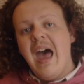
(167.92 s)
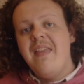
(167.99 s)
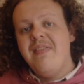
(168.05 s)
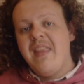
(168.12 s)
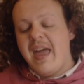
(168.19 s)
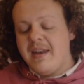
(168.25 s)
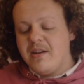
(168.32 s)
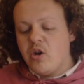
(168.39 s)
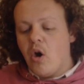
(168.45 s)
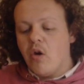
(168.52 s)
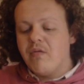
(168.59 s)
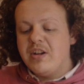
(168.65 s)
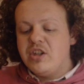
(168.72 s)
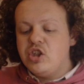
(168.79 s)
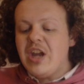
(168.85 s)
and then
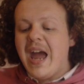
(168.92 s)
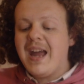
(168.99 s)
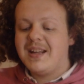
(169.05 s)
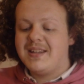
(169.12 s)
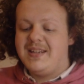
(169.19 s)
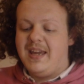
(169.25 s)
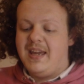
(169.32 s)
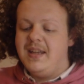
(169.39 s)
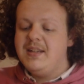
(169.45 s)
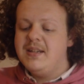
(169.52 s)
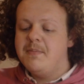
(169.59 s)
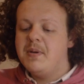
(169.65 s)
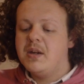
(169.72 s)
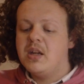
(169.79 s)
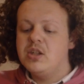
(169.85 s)
got rejected
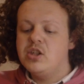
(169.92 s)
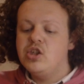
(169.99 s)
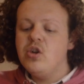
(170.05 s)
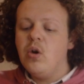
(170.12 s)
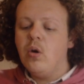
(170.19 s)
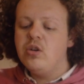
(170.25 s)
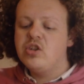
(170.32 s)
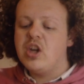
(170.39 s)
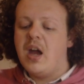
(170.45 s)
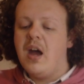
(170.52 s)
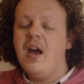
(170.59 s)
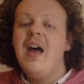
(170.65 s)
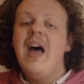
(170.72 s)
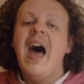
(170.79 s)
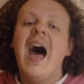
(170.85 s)
because
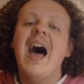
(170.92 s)
Georgia